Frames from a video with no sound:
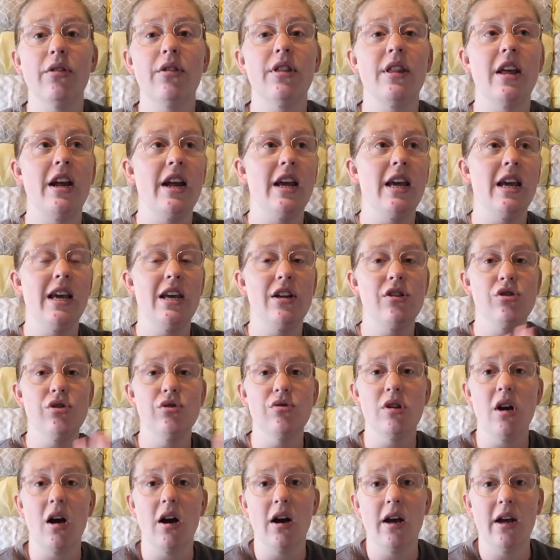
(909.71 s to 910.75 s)
They do
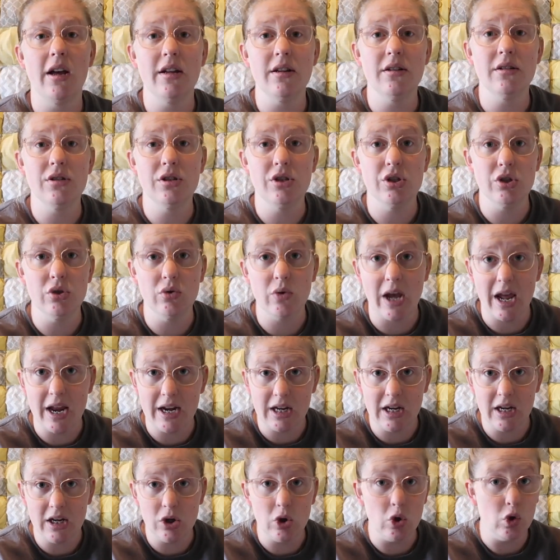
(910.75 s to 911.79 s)
not do
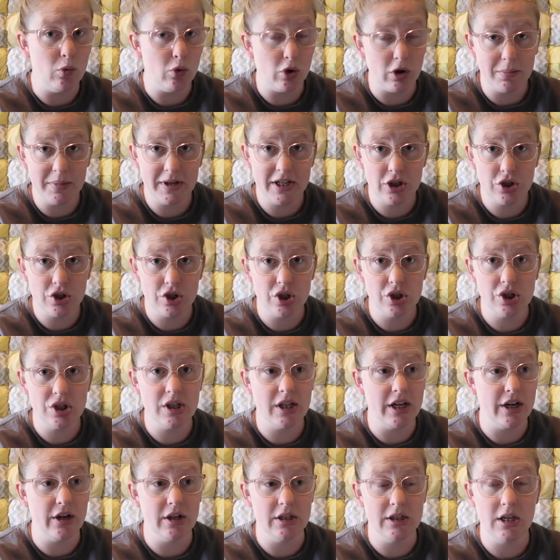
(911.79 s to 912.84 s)
any newborn pictures
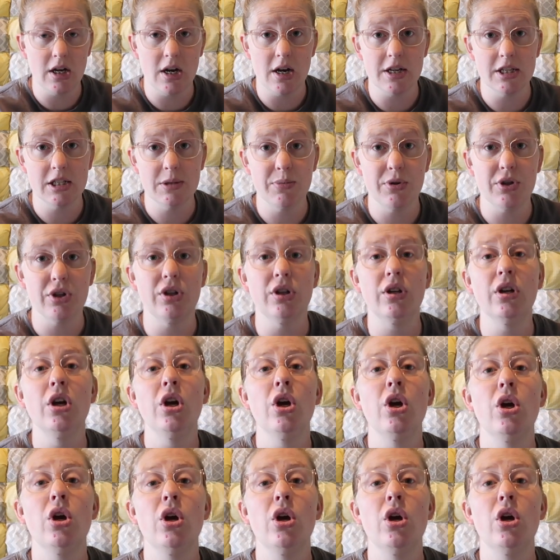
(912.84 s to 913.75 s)
there at the hospital.